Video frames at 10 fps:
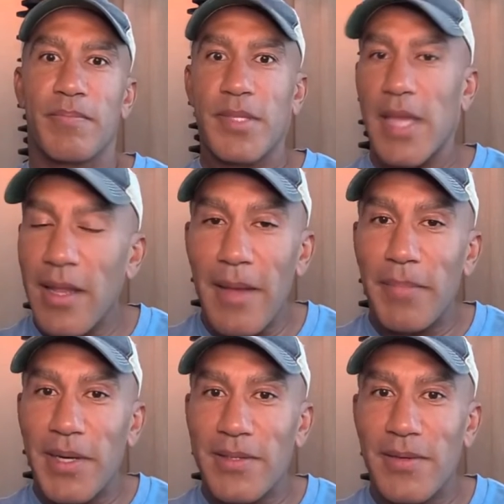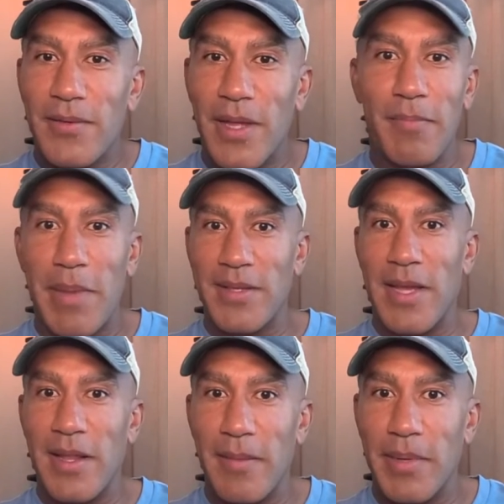satellite bucks, like buy
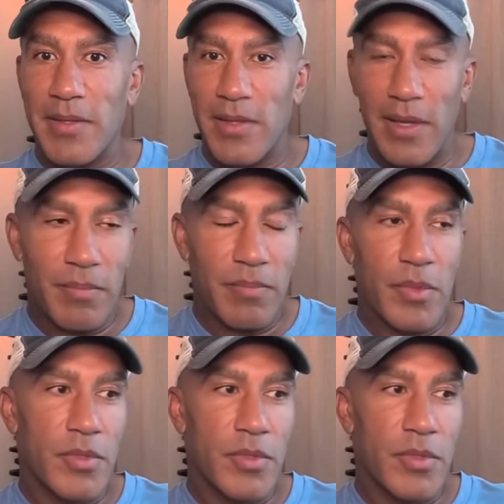satellite bucks, like